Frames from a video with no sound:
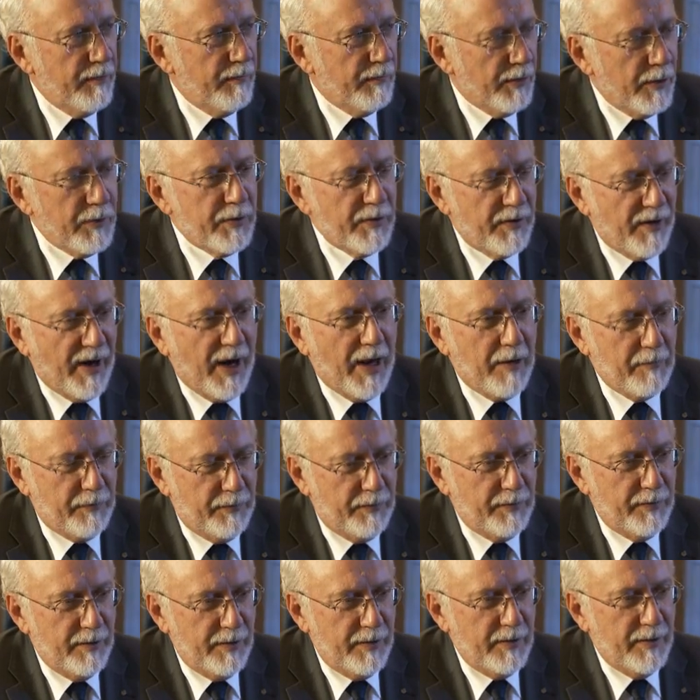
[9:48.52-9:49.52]
photograph
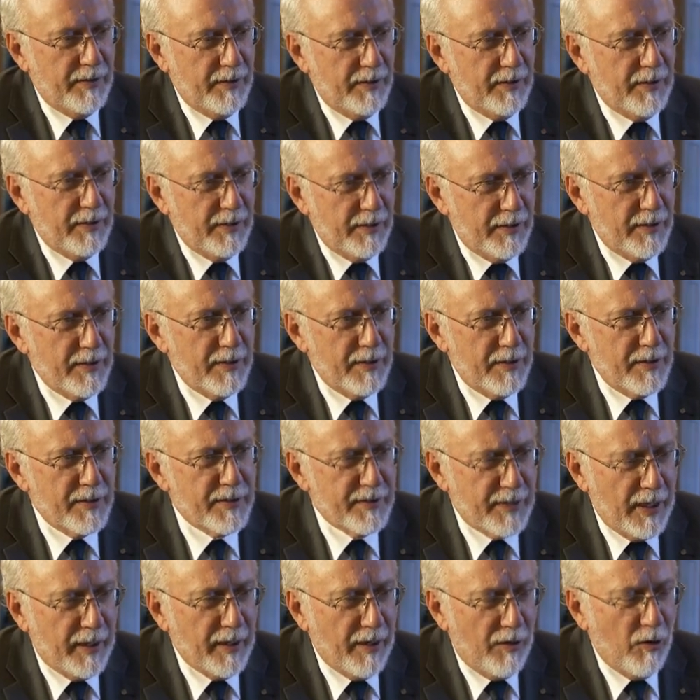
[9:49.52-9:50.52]

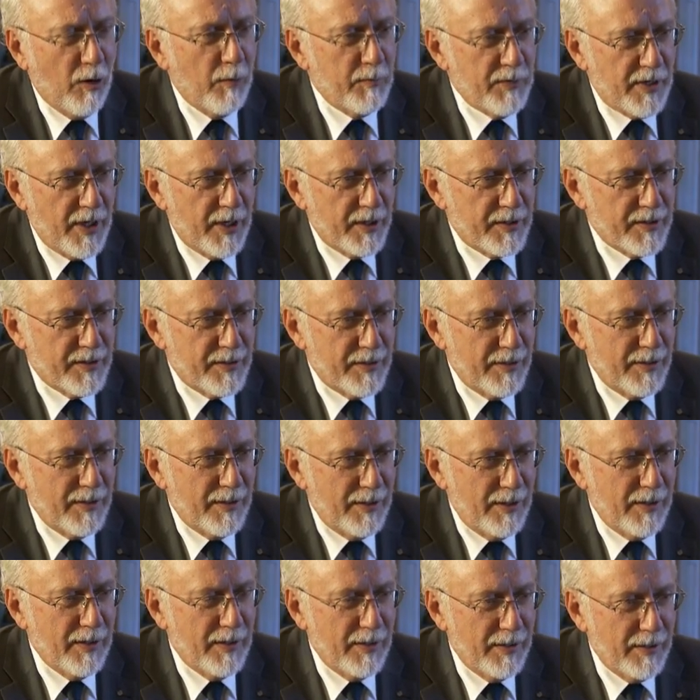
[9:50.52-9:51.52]
stellar objects,
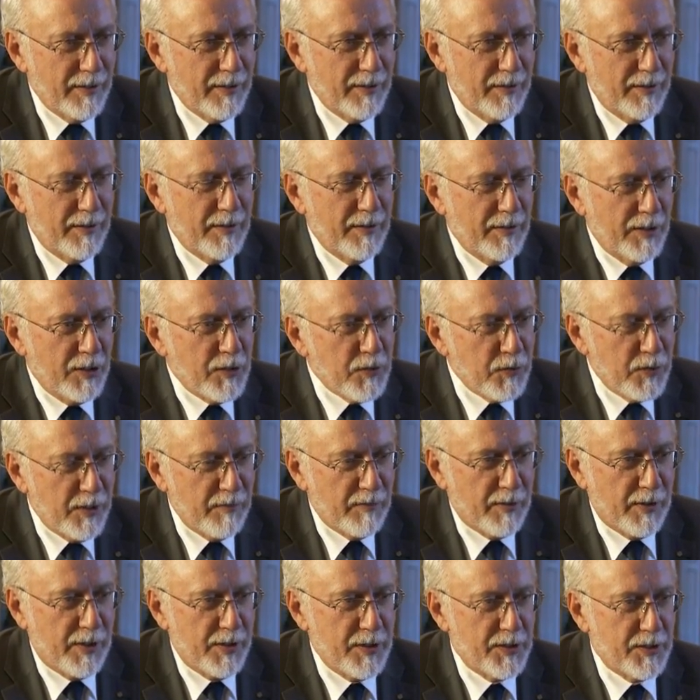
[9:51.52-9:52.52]
the
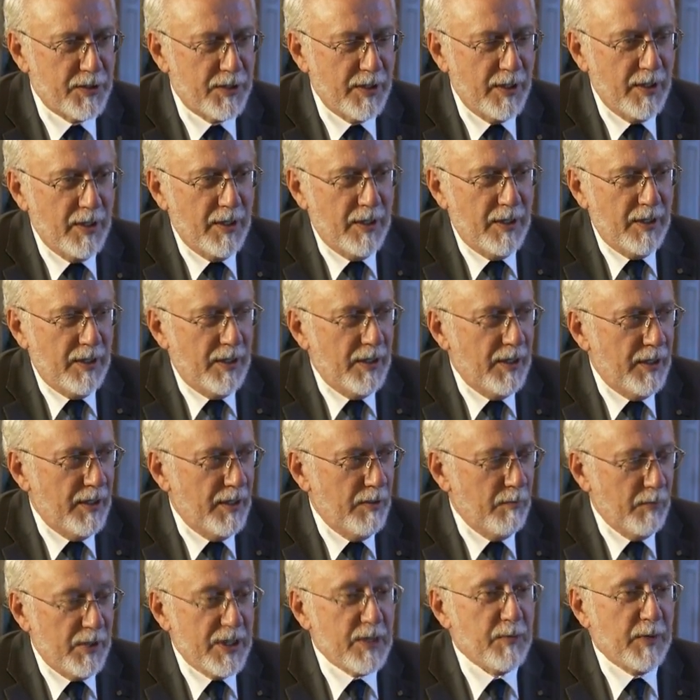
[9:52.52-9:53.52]
universe,
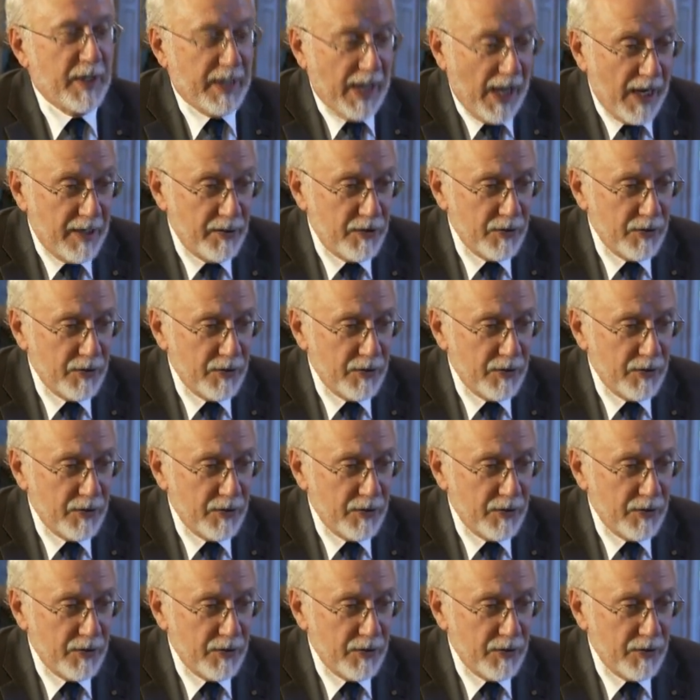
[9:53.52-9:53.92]
which we can